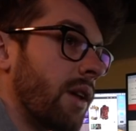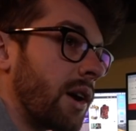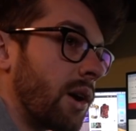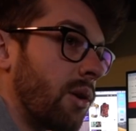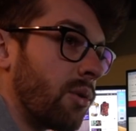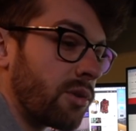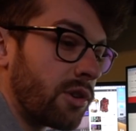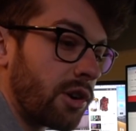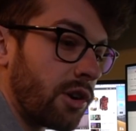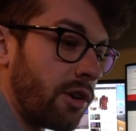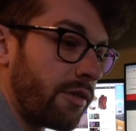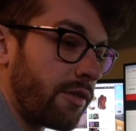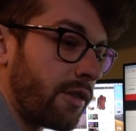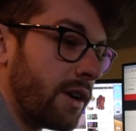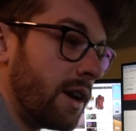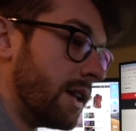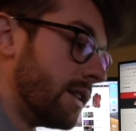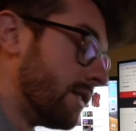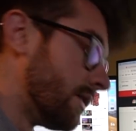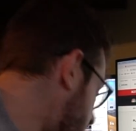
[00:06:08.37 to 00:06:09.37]
like old
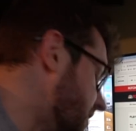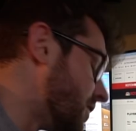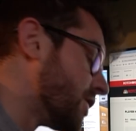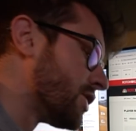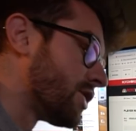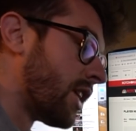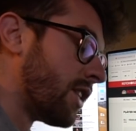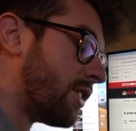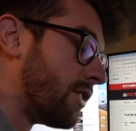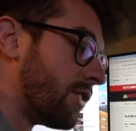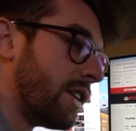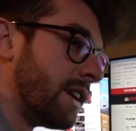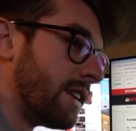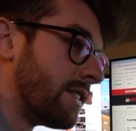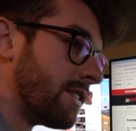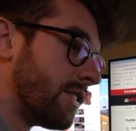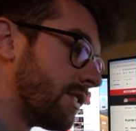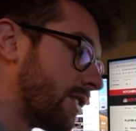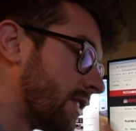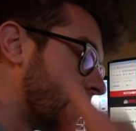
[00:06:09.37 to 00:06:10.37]
girlfriends and just other things.
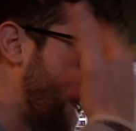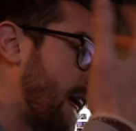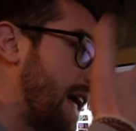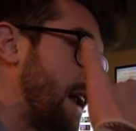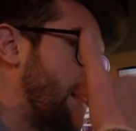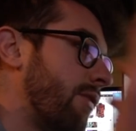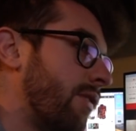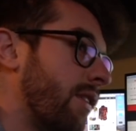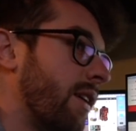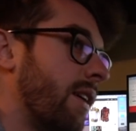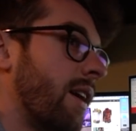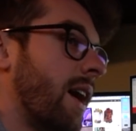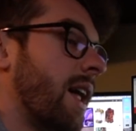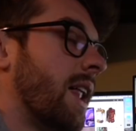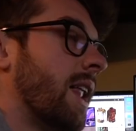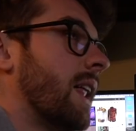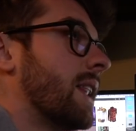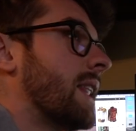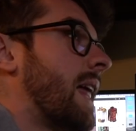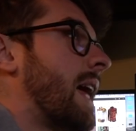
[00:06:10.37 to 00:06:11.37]
And there's a lot of,
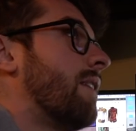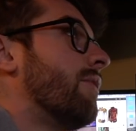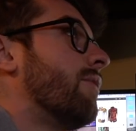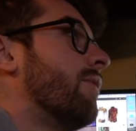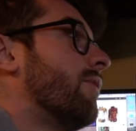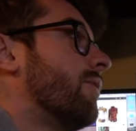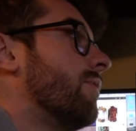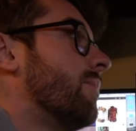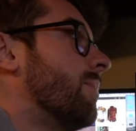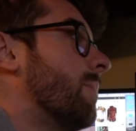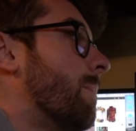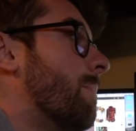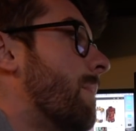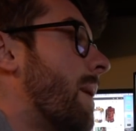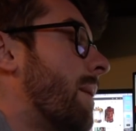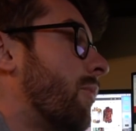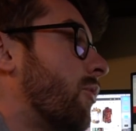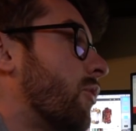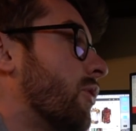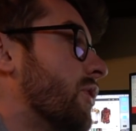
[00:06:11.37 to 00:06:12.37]
uh, a lot of
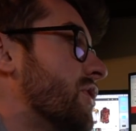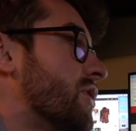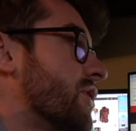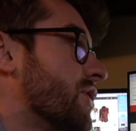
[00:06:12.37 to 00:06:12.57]
memories